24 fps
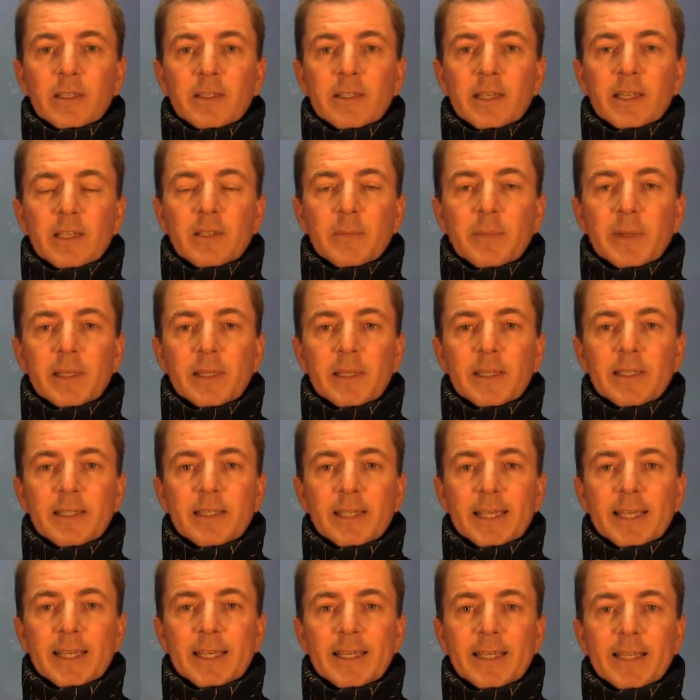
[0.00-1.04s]
centimeters
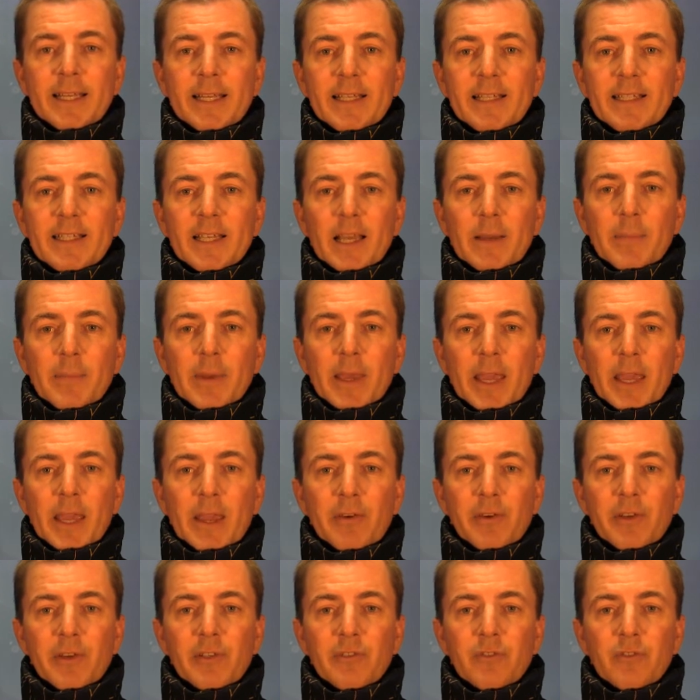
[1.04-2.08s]
in some
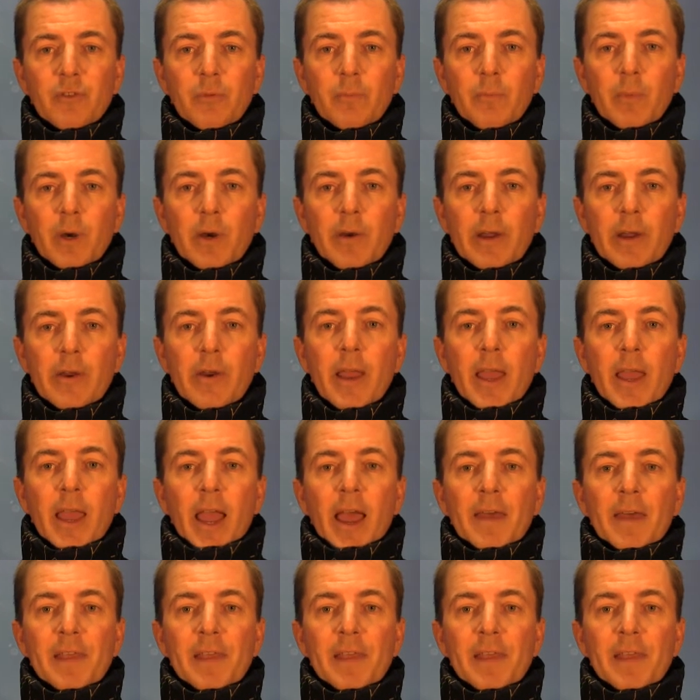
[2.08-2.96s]
areas tomorrow